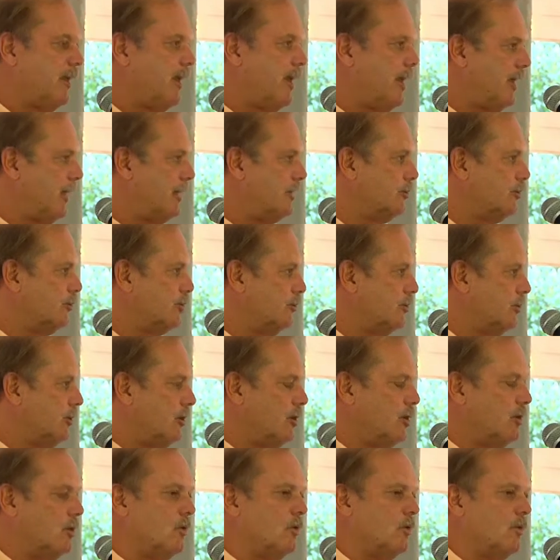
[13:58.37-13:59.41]
and
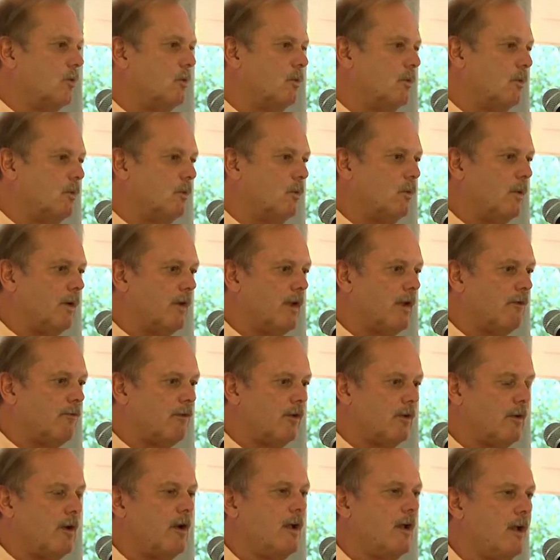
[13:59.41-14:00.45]
so
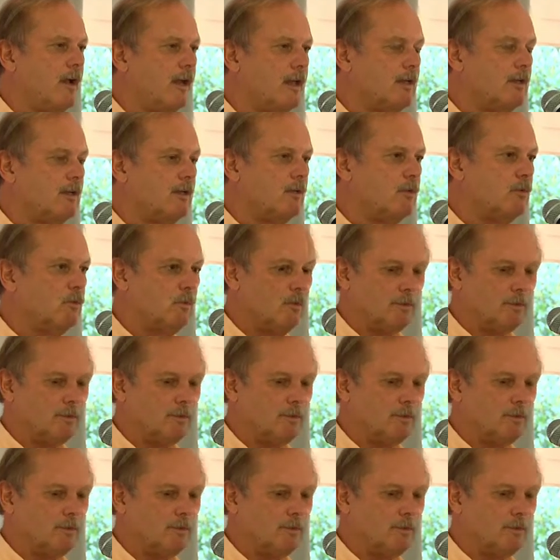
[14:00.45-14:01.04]
whenever I